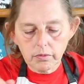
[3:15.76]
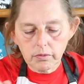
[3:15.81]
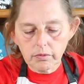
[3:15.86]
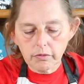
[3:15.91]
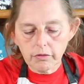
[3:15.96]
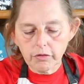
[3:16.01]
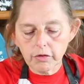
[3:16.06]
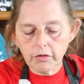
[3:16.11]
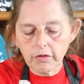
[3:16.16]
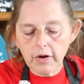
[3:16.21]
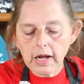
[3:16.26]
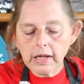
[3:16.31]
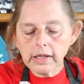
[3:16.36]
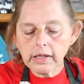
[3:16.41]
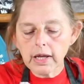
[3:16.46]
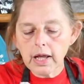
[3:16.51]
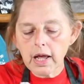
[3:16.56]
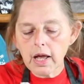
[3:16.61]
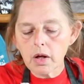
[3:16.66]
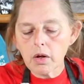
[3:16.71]
So right
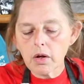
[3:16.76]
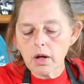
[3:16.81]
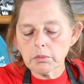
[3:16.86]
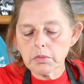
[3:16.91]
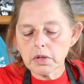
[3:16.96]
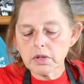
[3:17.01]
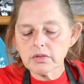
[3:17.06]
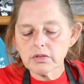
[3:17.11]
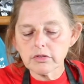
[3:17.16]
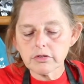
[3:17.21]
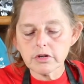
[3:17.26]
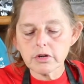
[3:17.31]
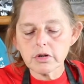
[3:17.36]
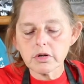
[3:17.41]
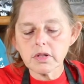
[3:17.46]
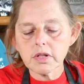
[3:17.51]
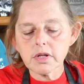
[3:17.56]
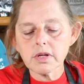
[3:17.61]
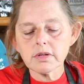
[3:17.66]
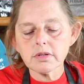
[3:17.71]
now I'm going to stir
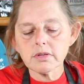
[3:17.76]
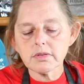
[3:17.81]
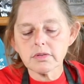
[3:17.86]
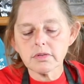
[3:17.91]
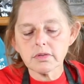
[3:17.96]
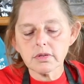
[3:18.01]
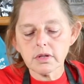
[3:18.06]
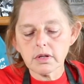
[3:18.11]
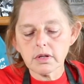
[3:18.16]
this